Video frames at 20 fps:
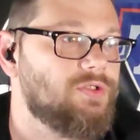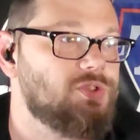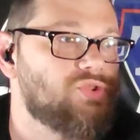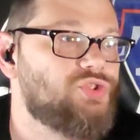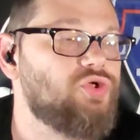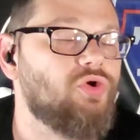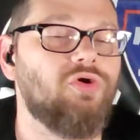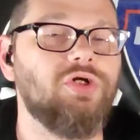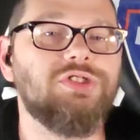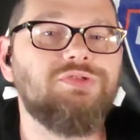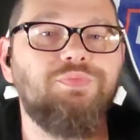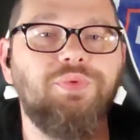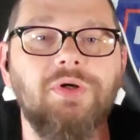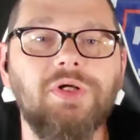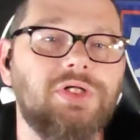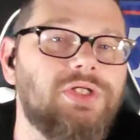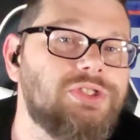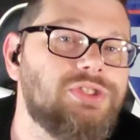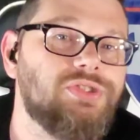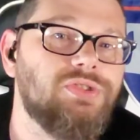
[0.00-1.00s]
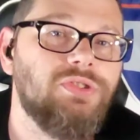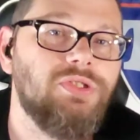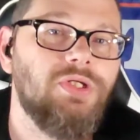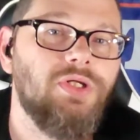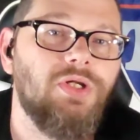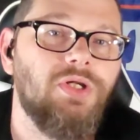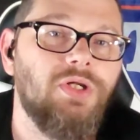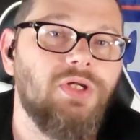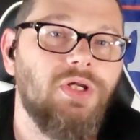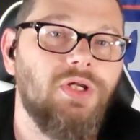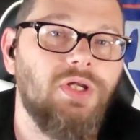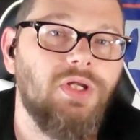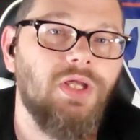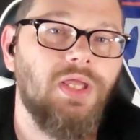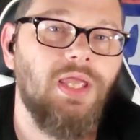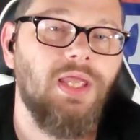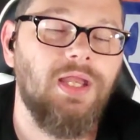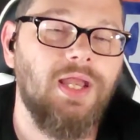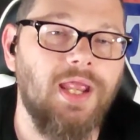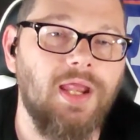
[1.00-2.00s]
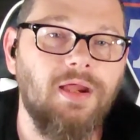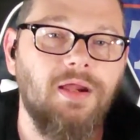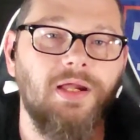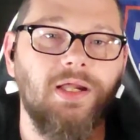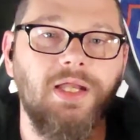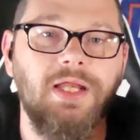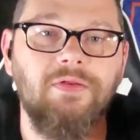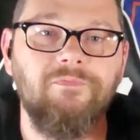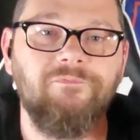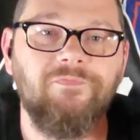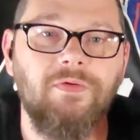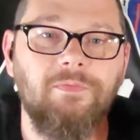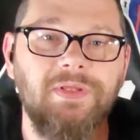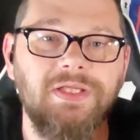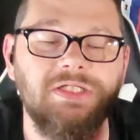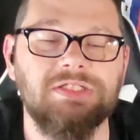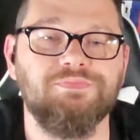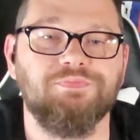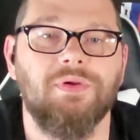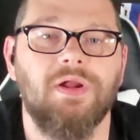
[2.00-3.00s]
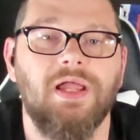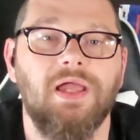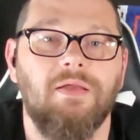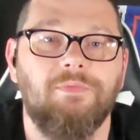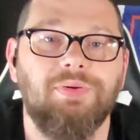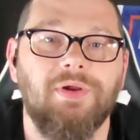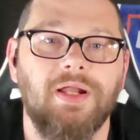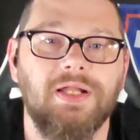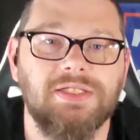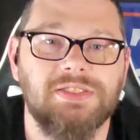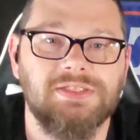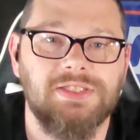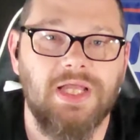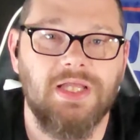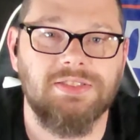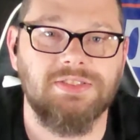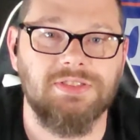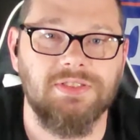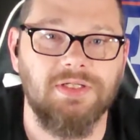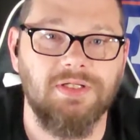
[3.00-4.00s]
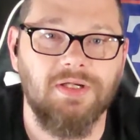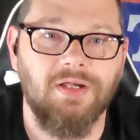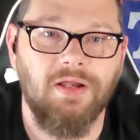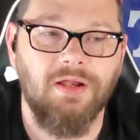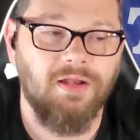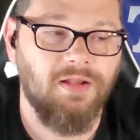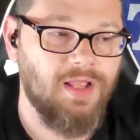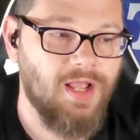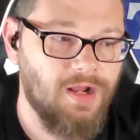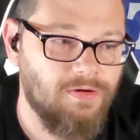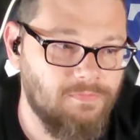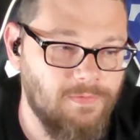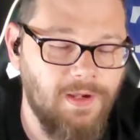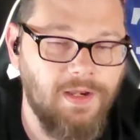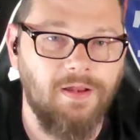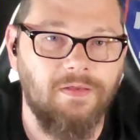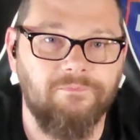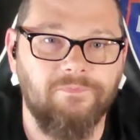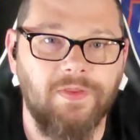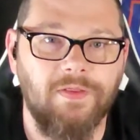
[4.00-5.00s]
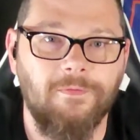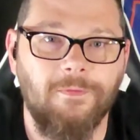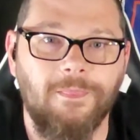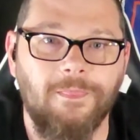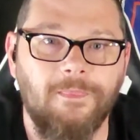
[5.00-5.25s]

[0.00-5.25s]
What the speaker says: George Bush inherited it from his predecessor, got rid of it.